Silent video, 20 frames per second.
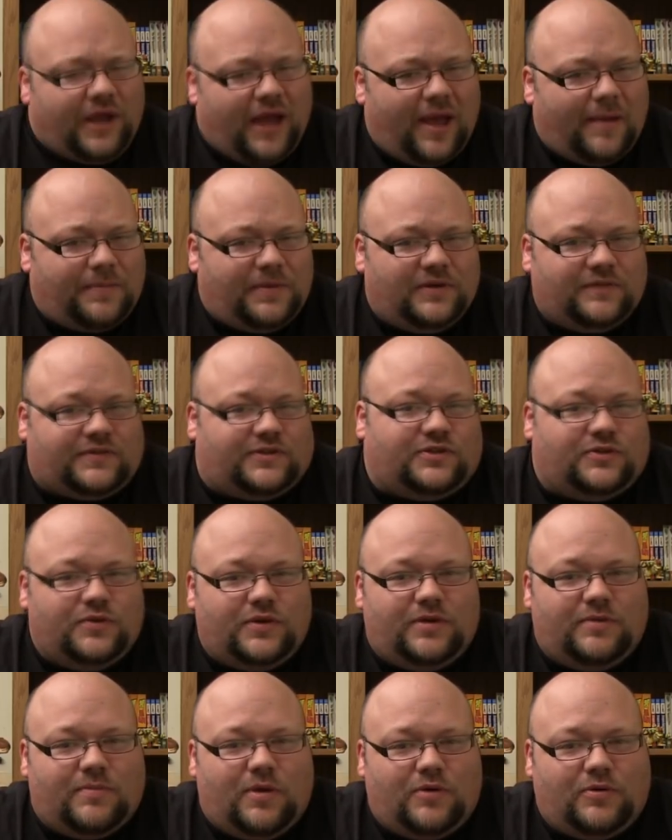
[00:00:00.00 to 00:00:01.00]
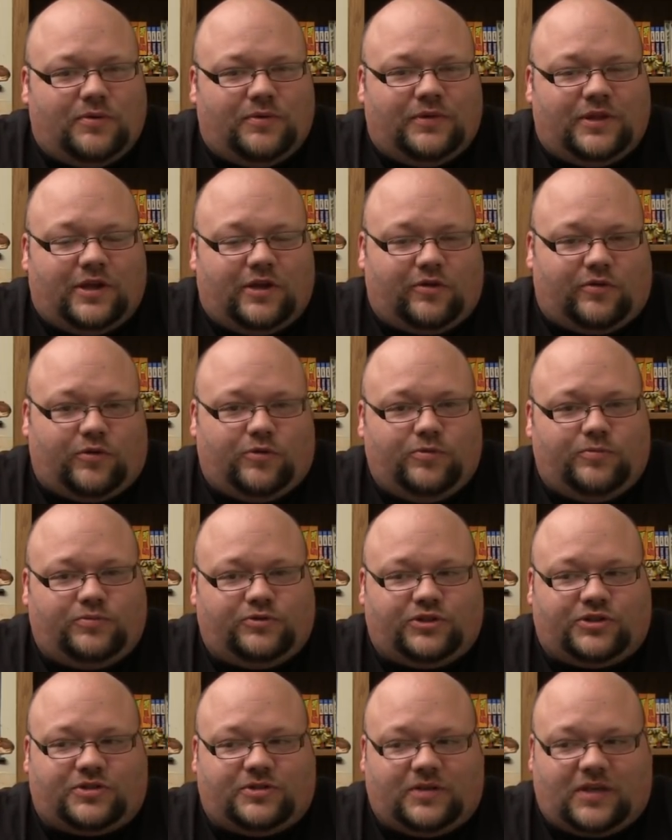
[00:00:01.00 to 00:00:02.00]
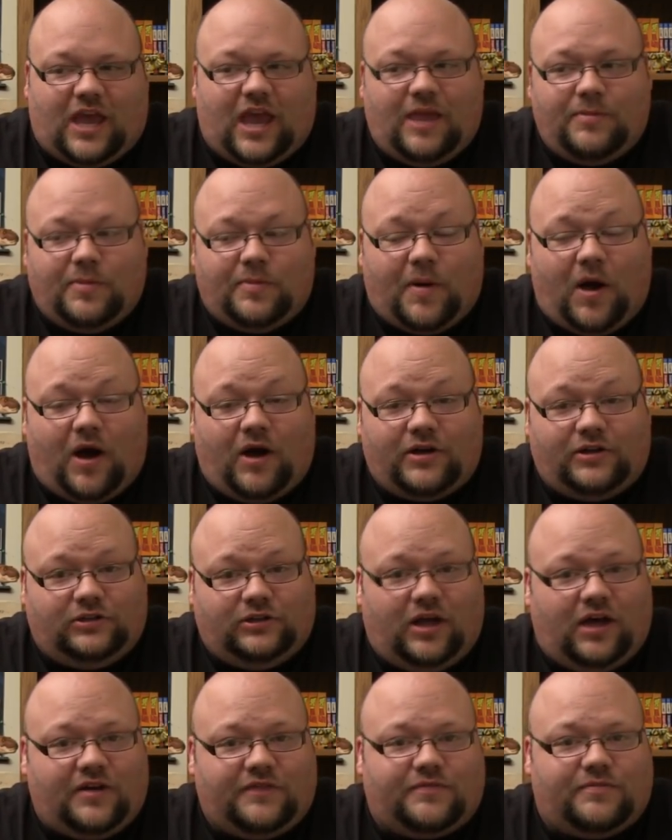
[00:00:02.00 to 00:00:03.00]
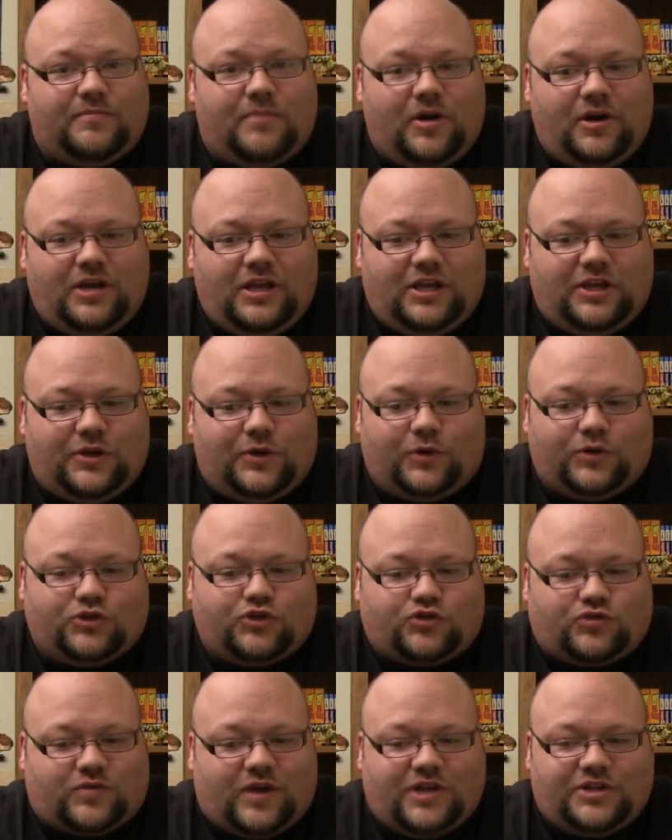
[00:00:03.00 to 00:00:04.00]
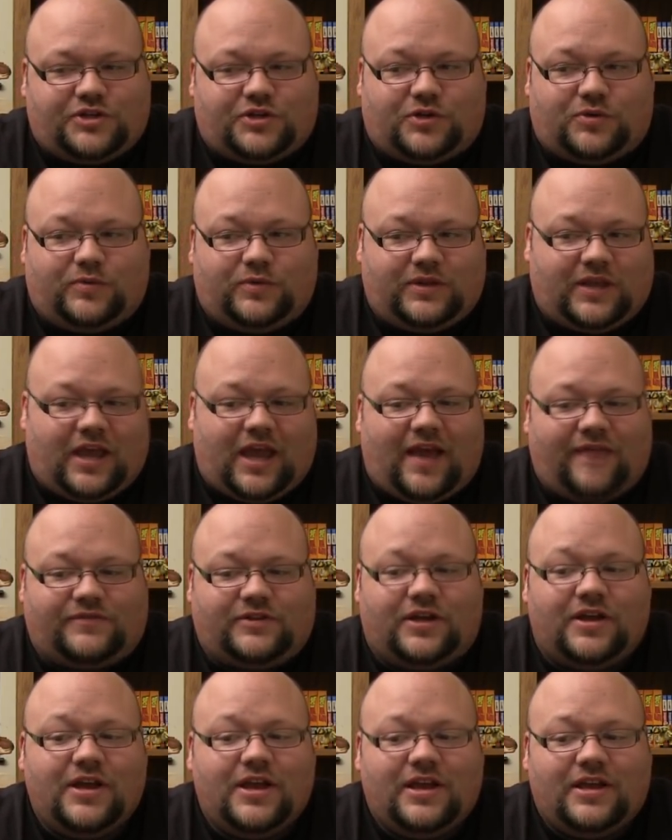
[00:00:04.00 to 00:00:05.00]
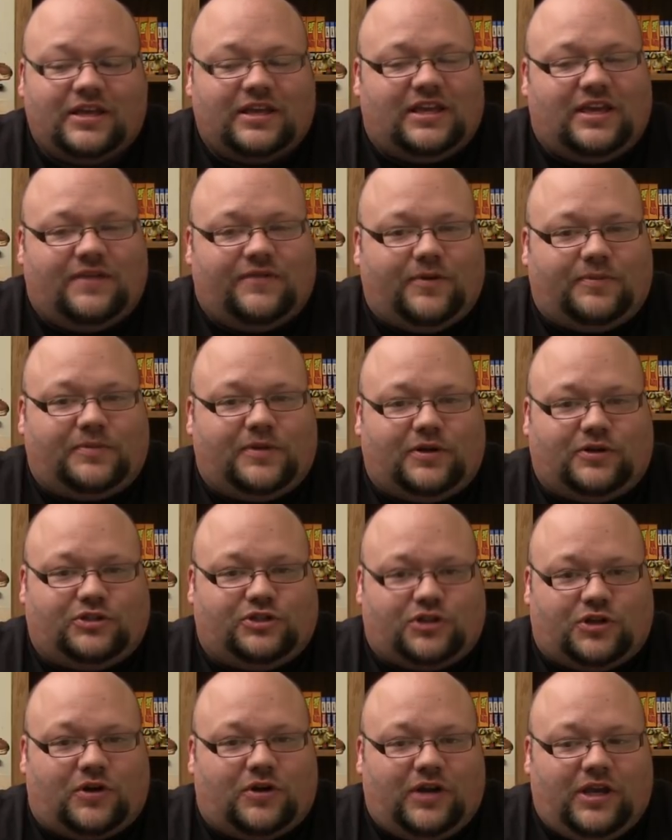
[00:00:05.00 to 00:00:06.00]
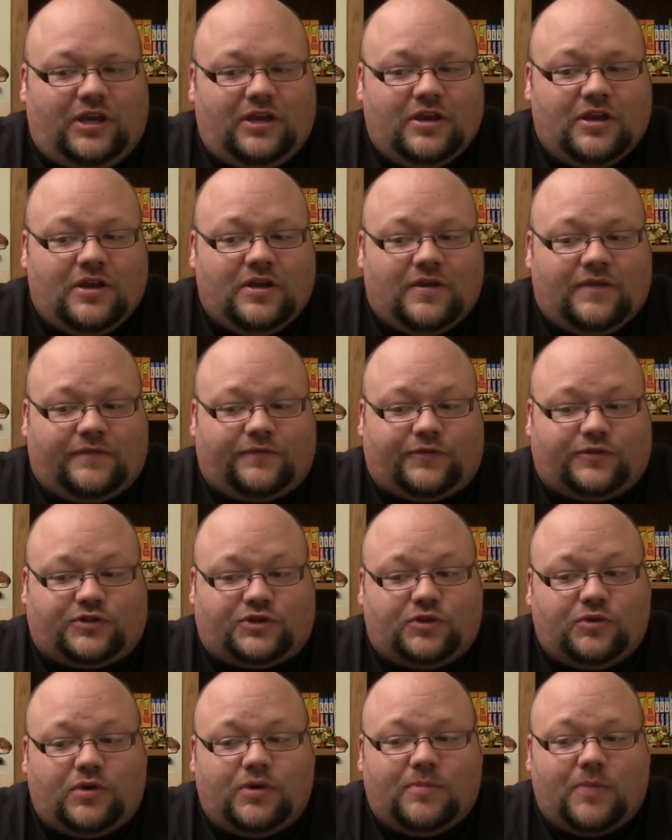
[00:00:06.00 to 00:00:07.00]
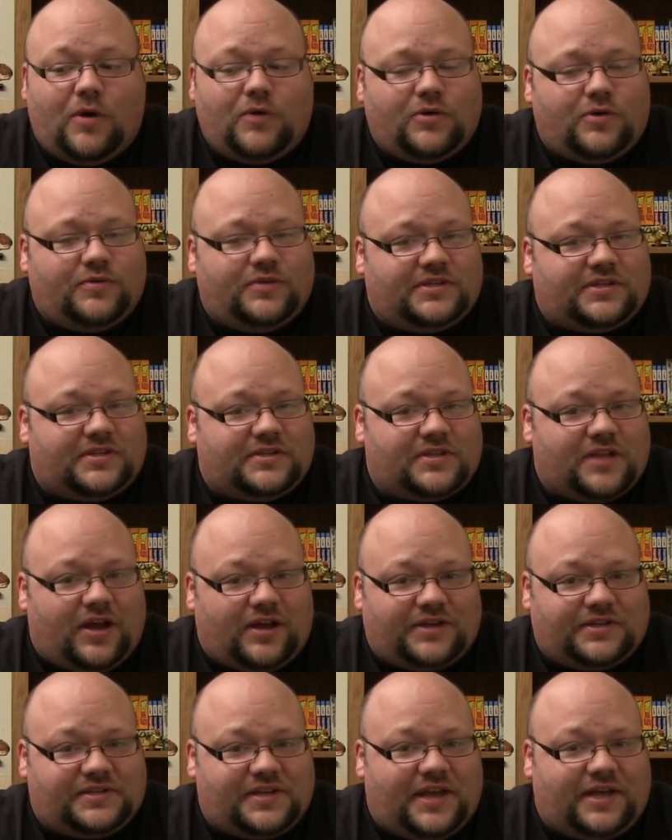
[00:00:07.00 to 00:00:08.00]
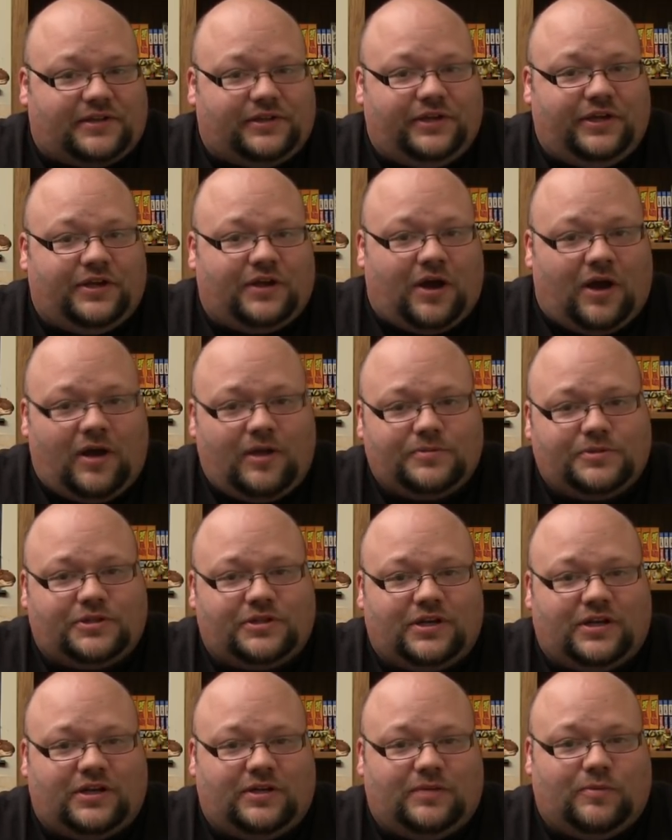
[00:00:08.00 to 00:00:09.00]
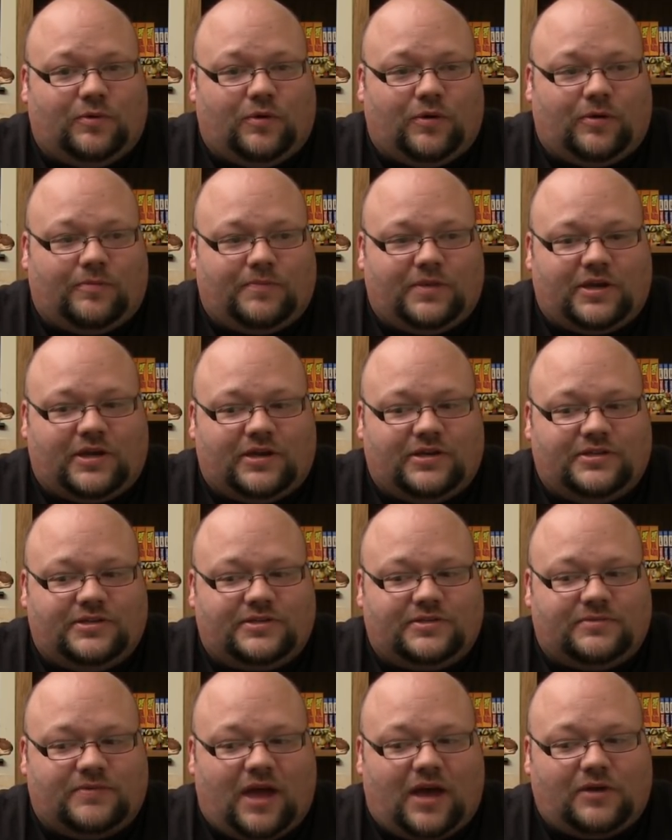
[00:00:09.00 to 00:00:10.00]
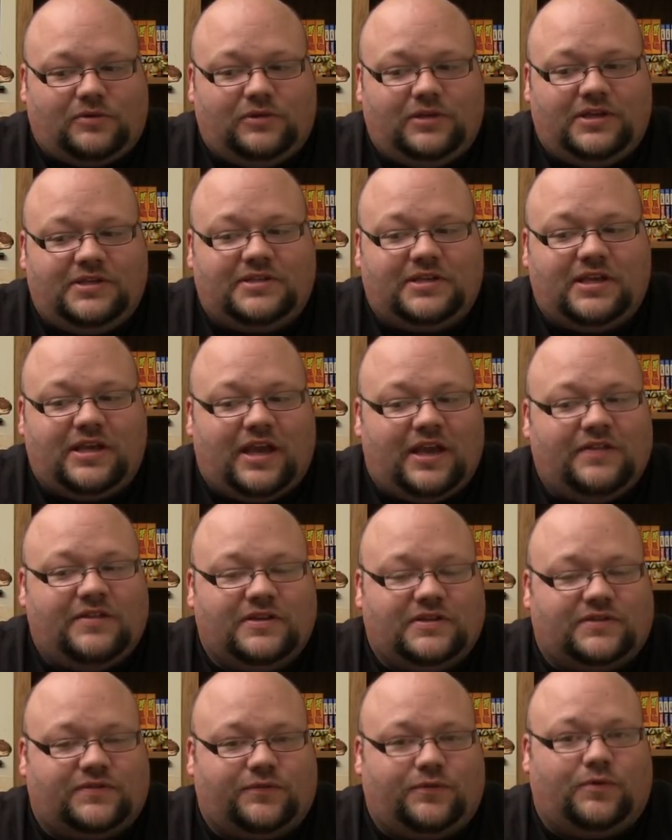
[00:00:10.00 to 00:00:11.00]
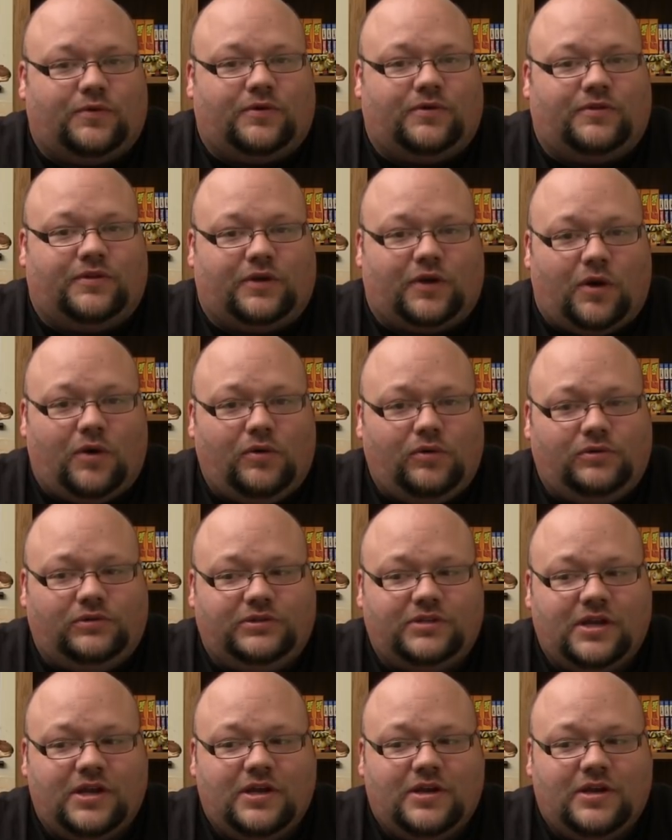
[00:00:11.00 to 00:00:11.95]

happen if Sugimoto and their group just came upon a lot of money or treasure? Would they have to give up their journey? For Sugimoto, this is not exactly an option anymore, because not only is he in this for the gold